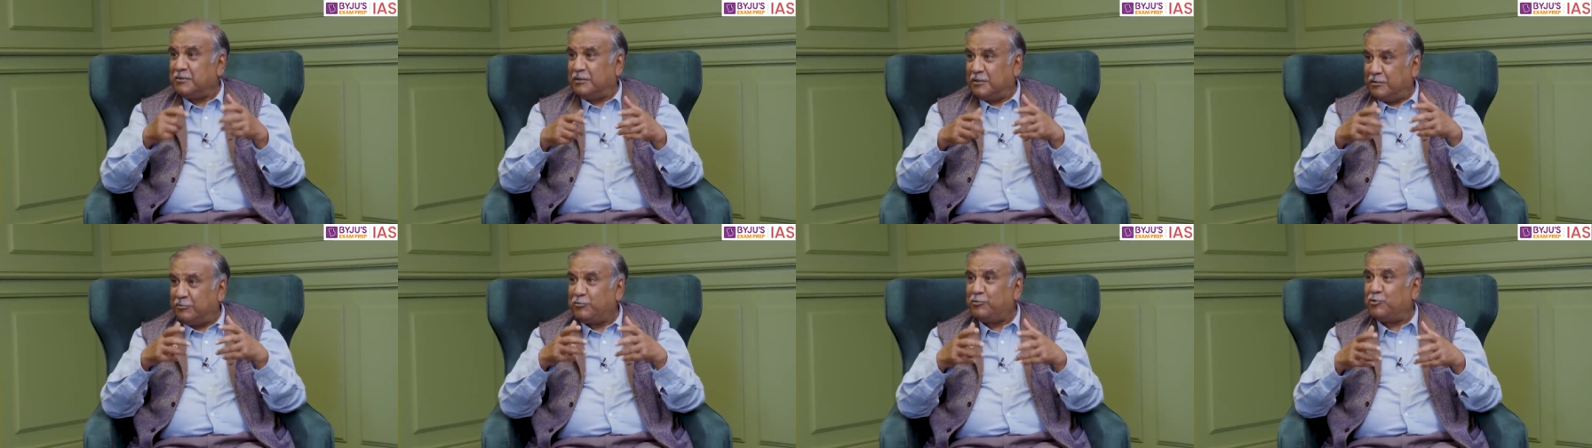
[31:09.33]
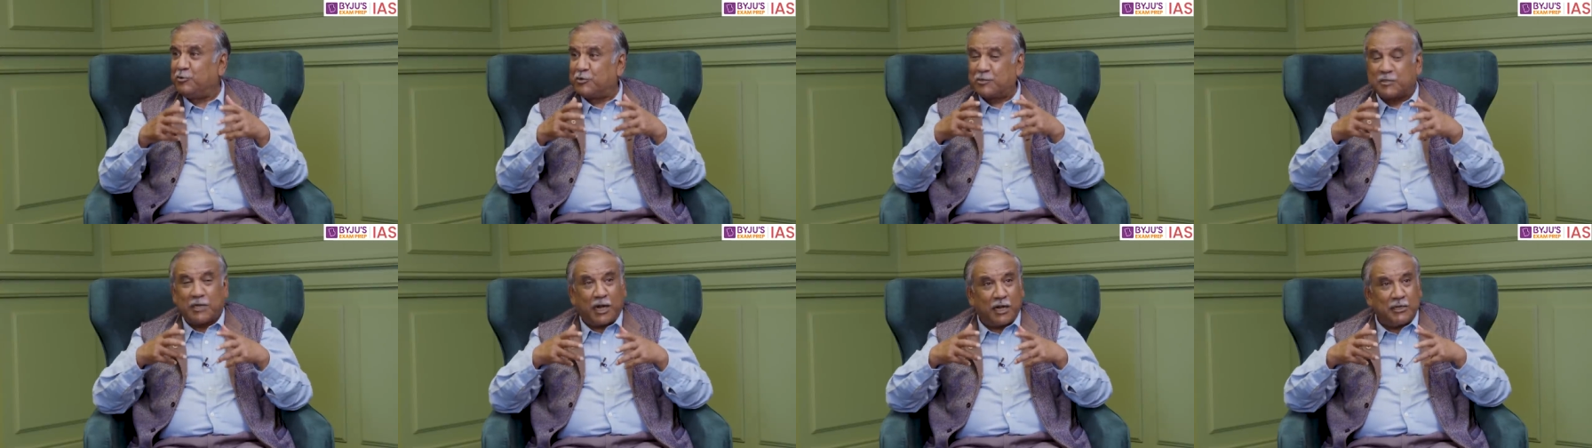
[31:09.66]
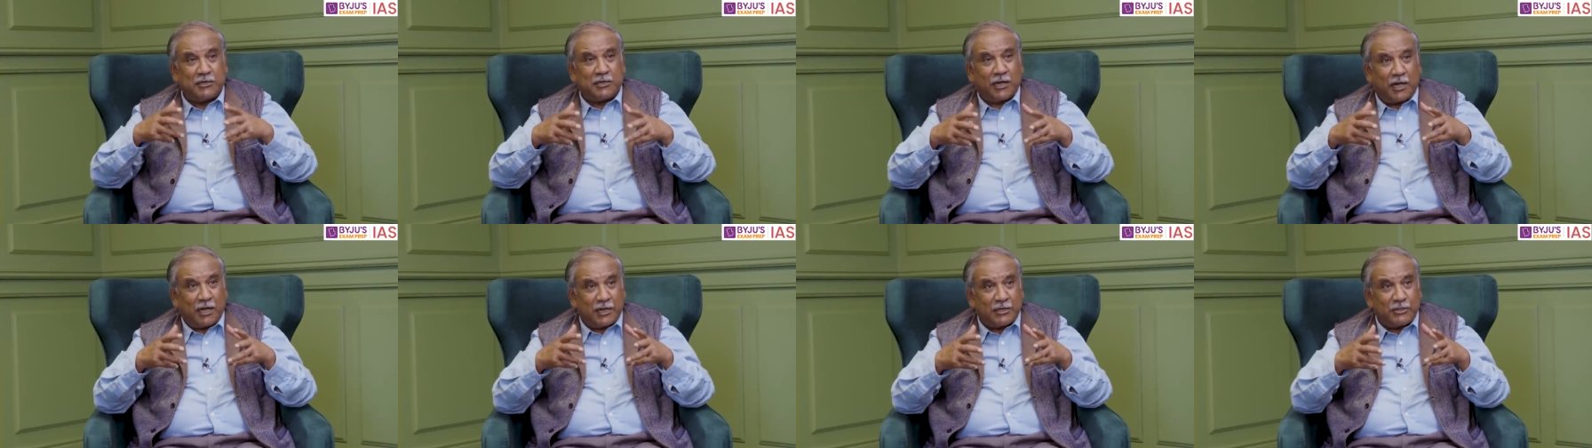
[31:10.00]
If you
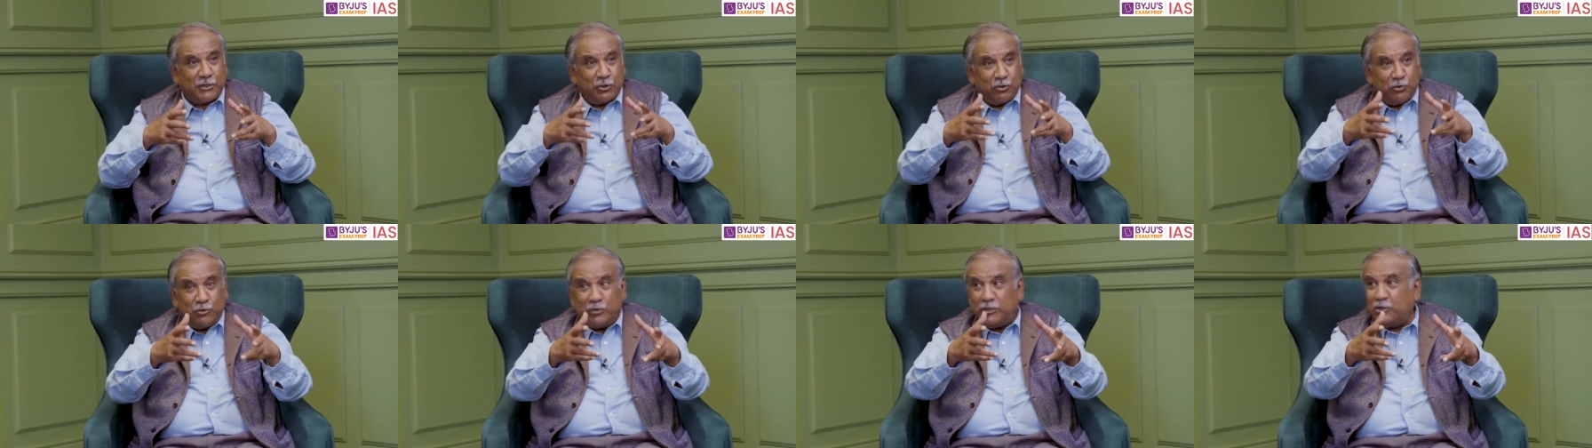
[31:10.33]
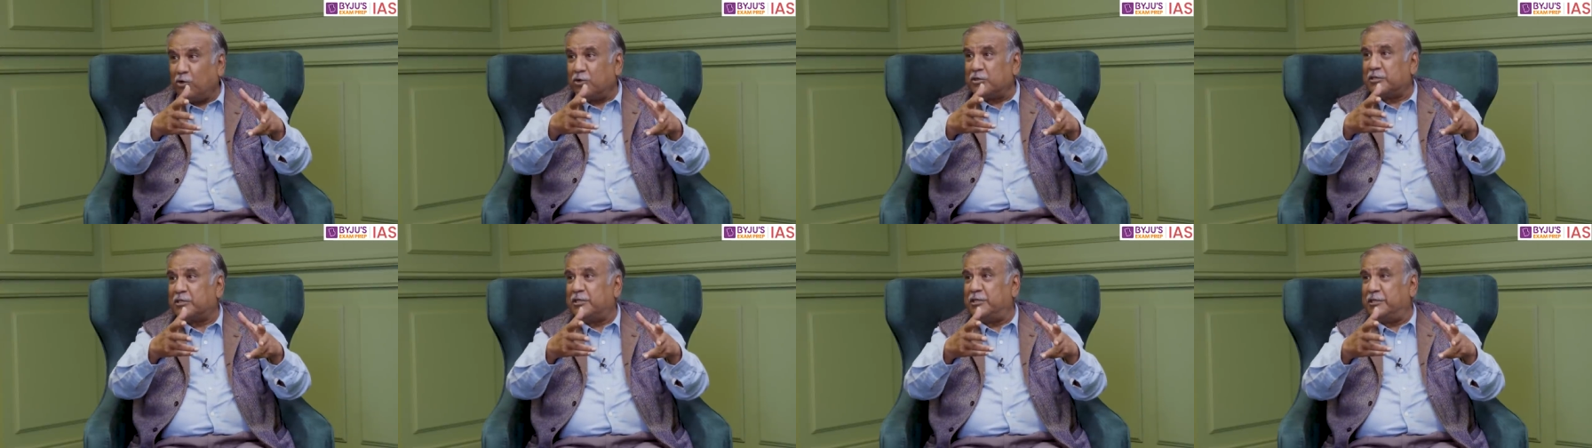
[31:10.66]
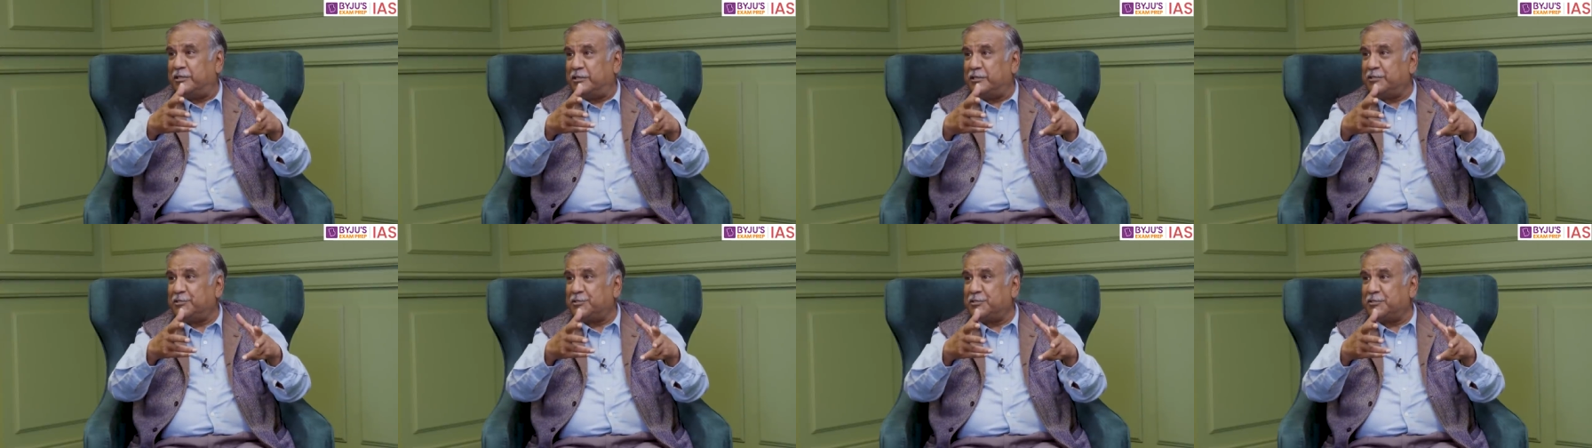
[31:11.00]
start arguing your
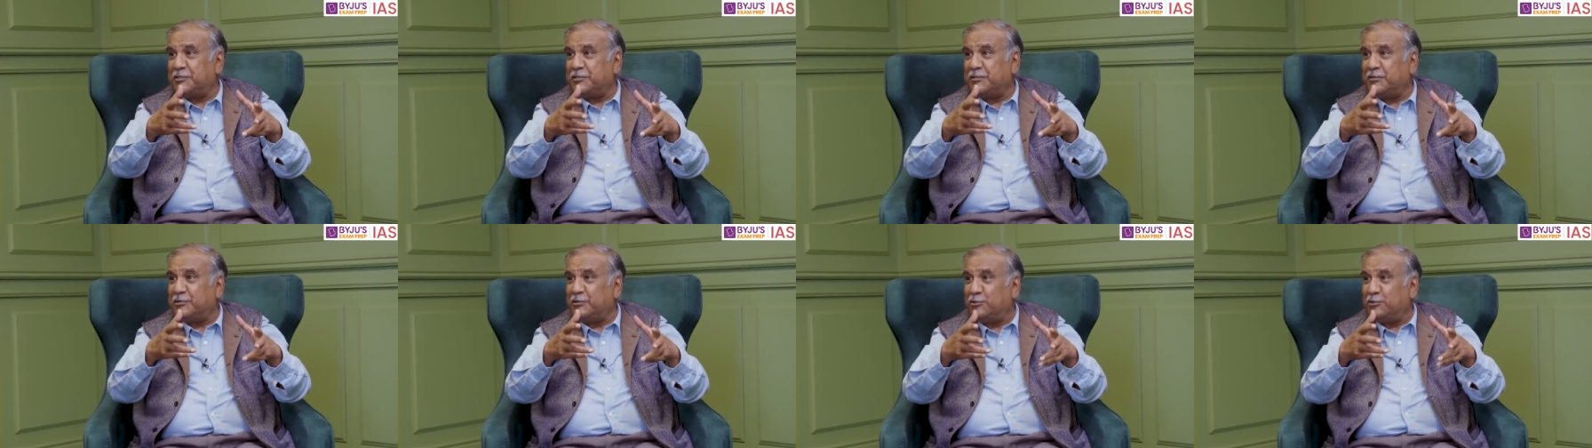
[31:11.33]
case,